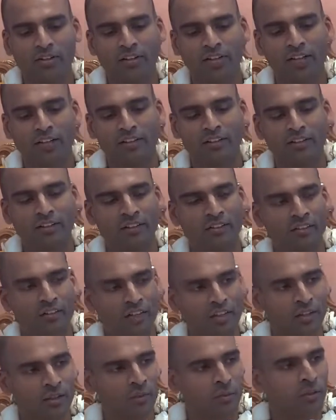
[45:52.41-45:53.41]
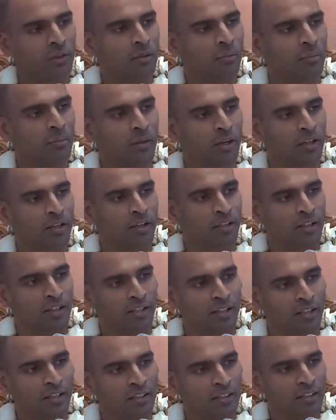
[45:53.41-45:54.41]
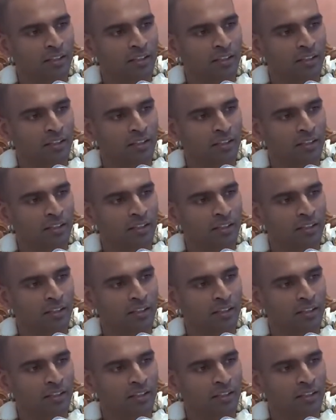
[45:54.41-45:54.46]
I don't want money.